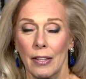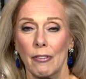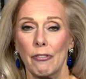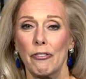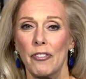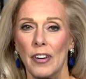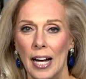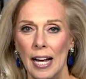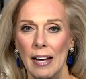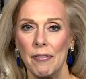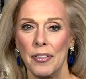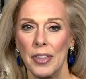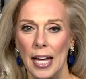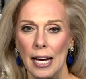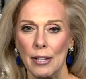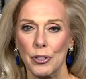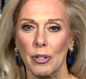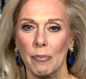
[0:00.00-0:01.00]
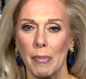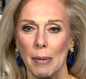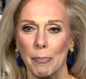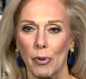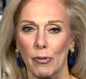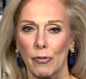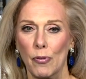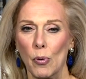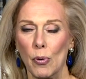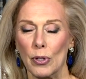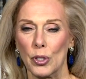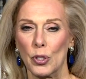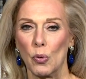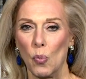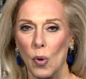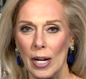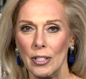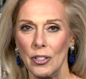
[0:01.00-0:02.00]
The 5,000-member
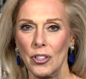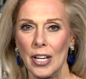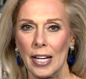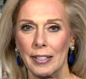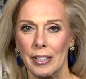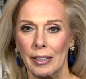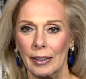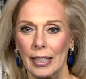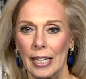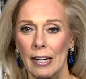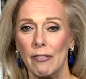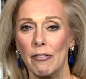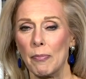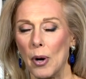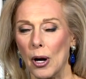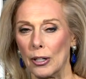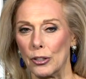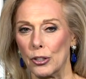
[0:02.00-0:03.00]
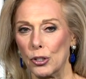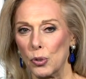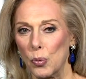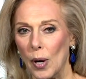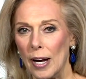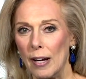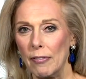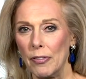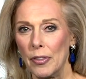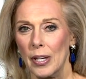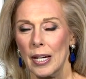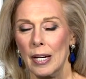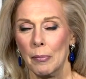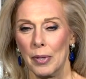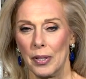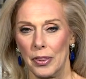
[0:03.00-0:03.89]
force was set to leave March 12th,